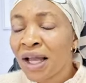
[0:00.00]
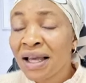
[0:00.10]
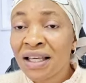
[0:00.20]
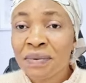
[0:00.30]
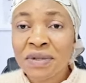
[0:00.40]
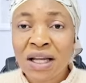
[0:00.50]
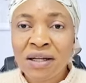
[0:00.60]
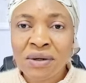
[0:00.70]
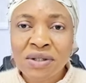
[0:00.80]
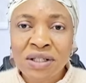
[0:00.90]
I keep
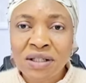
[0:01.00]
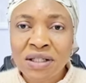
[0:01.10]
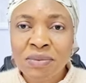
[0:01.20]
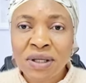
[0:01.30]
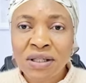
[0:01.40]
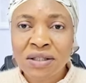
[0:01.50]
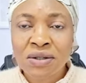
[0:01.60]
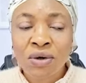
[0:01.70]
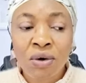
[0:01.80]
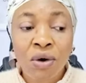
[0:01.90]
telling us in this place,
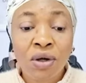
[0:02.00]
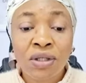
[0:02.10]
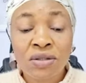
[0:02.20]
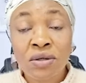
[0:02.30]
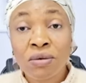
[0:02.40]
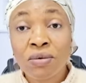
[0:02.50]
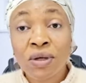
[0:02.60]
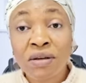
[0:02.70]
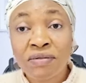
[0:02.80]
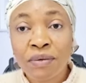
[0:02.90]
God is not
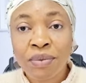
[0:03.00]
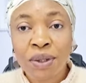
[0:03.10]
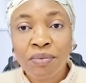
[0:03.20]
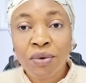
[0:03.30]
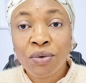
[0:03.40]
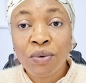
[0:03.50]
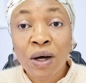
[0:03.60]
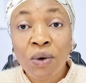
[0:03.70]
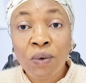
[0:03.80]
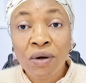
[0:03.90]
looking for people who are
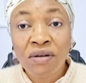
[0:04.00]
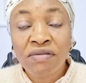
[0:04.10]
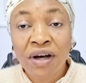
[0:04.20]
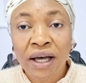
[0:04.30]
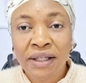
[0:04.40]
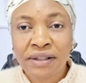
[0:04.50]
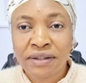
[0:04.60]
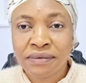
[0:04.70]
qualified.